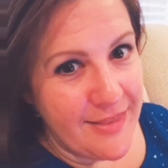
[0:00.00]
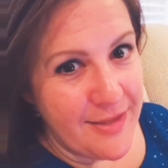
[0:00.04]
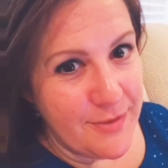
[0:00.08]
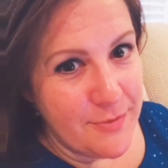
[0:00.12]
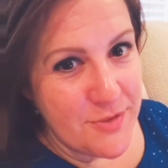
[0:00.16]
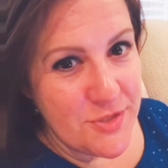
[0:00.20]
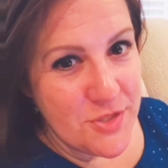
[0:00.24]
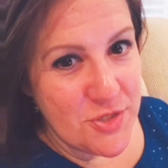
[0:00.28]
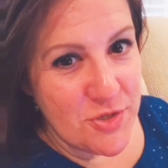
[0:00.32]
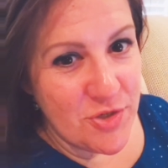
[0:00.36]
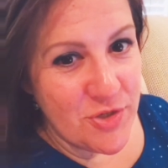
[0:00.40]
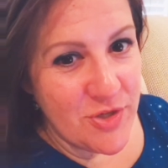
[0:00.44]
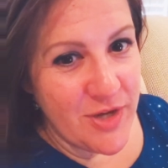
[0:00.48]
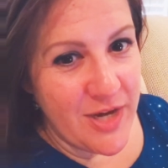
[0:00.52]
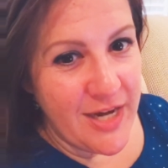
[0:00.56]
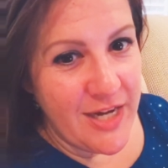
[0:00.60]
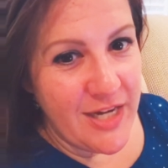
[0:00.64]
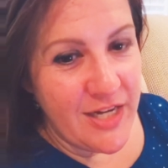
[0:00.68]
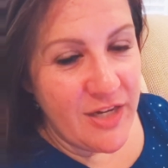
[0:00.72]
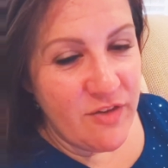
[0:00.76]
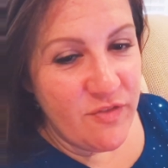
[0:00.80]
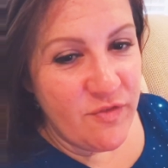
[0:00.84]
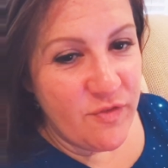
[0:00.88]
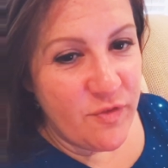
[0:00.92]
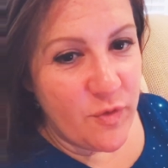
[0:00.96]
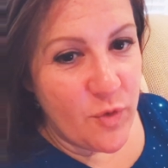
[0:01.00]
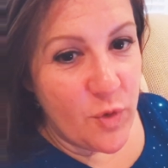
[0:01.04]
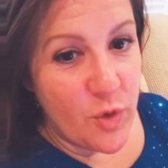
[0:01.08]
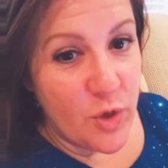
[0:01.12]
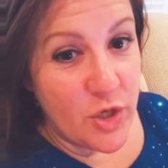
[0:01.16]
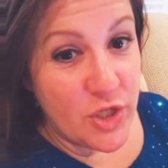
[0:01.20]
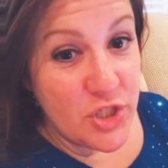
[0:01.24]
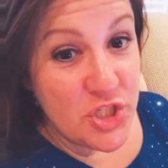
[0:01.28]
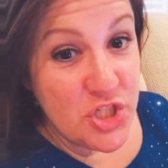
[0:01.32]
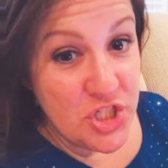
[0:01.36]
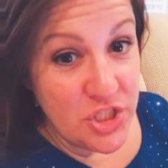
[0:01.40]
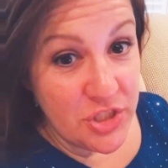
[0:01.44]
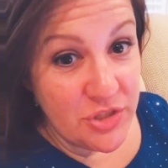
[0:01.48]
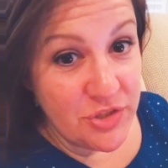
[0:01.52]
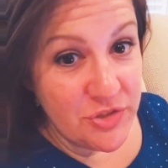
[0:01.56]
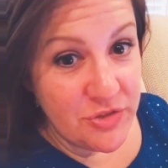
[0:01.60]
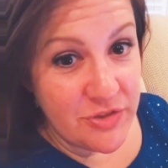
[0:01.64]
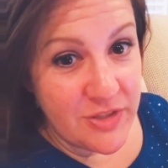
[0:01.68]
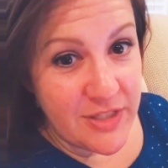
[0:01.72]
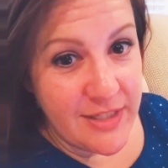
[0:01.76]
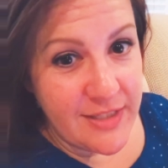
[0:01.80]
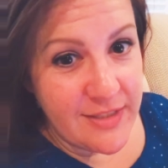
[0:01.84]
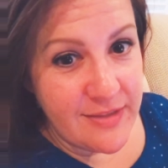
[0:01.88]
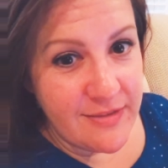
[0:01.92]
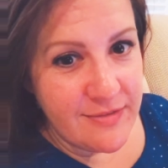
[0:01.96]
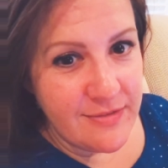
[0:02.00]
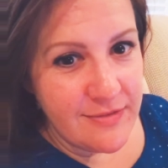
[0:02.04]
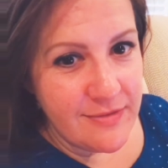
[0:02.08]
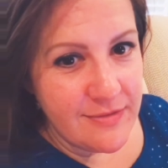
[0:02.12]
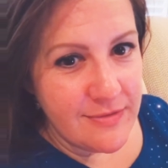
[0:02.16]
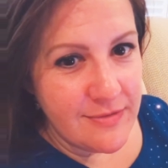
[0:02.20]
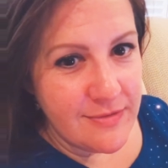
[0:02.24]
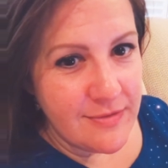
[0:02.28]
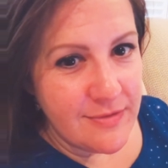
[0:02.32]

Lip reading: that was created for children